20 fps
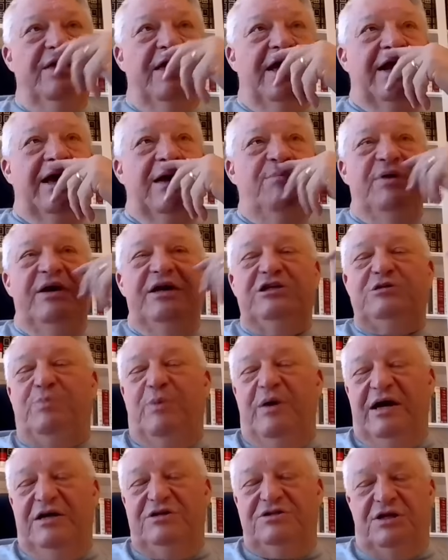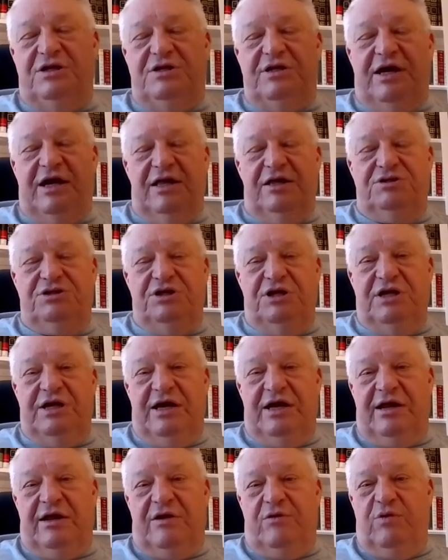that I base my eschatology
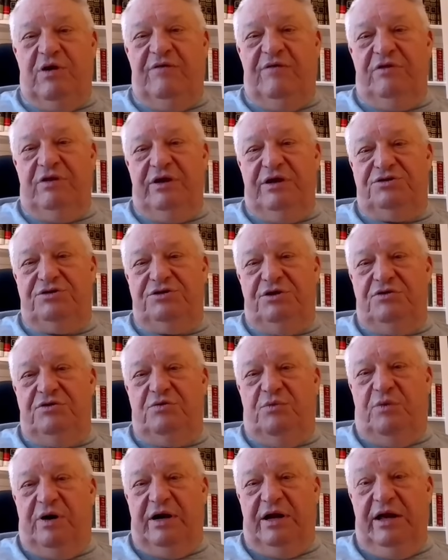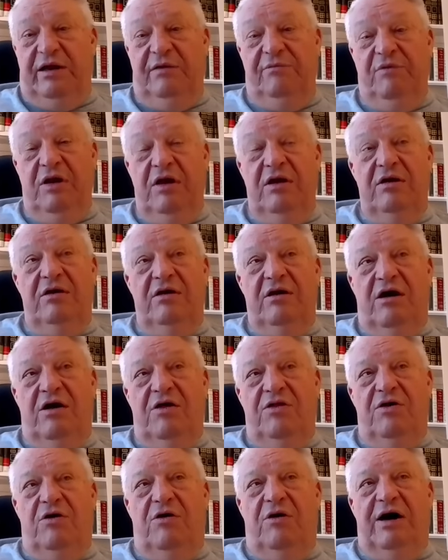now on Revelation 20,
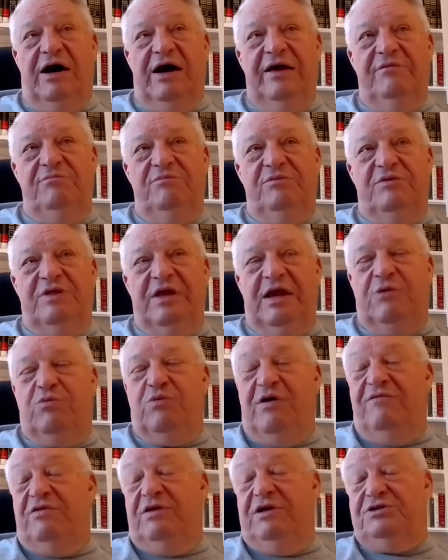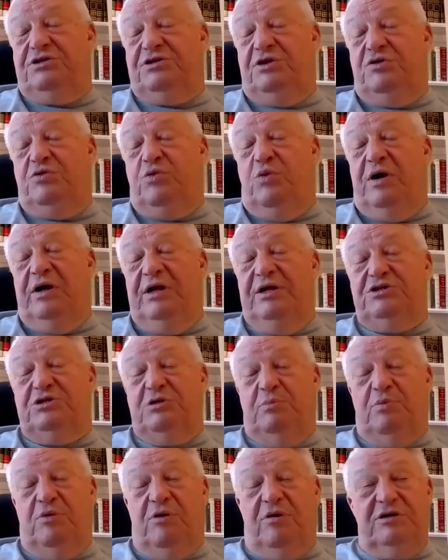although I think Revelation 20
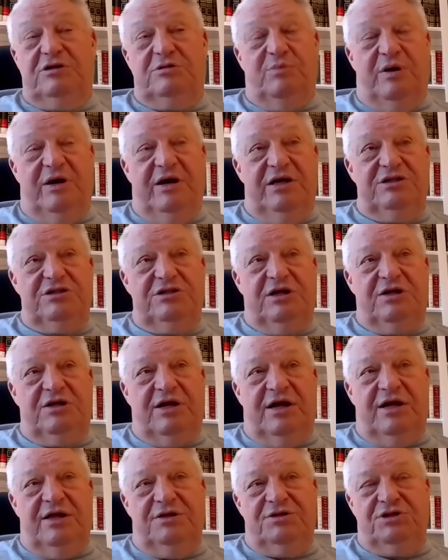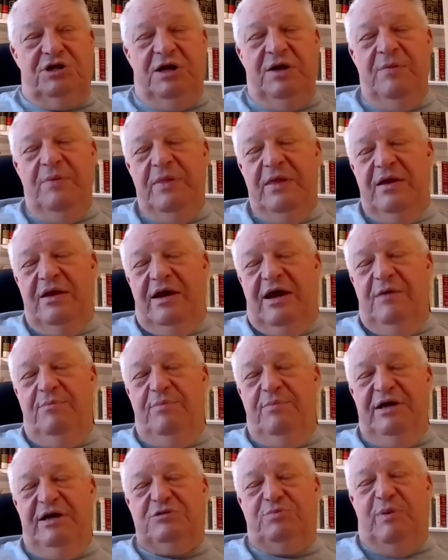supports my eschatology.
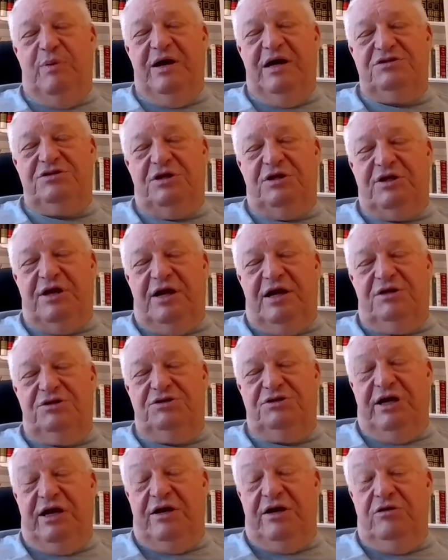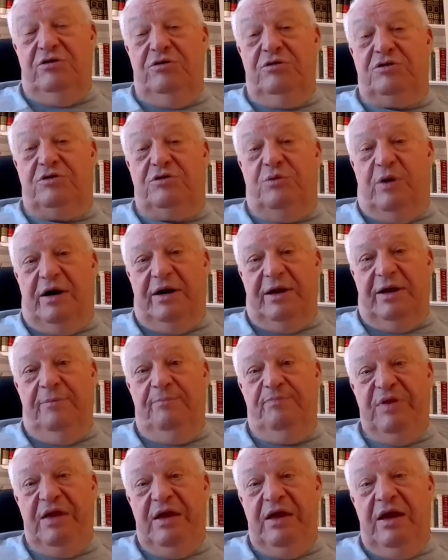I base my eschatology on Luke
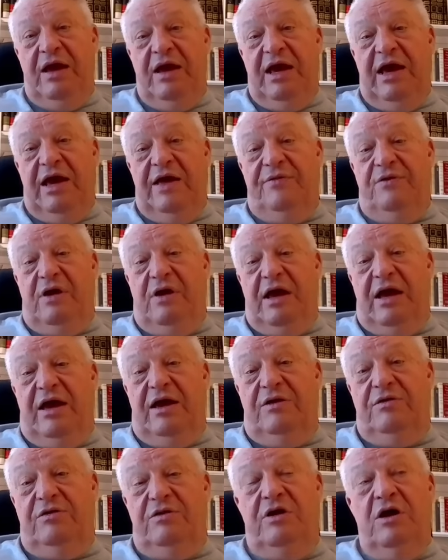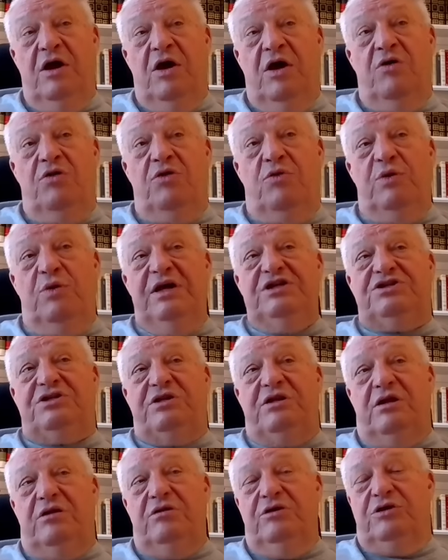20. And the
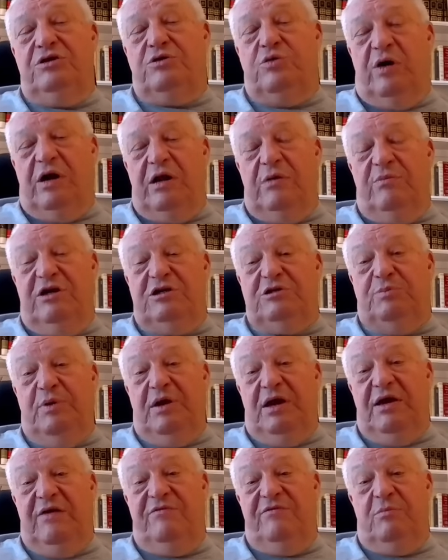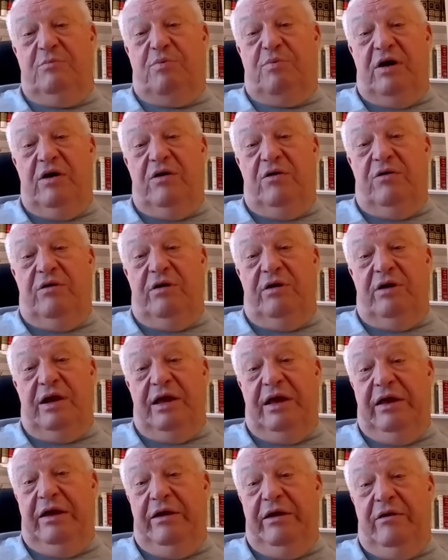reason that Luke 20 must be given
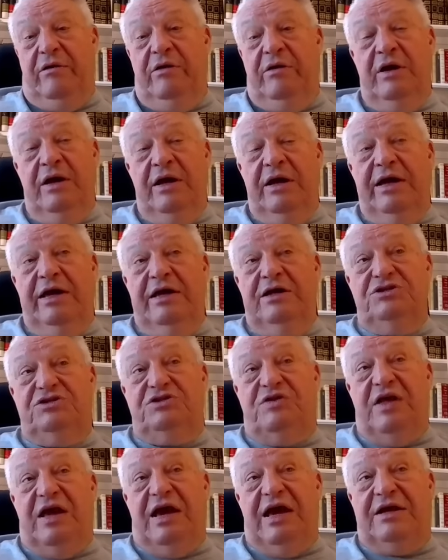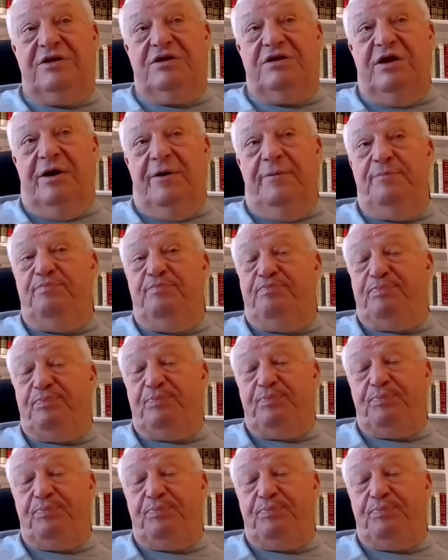priority here is that it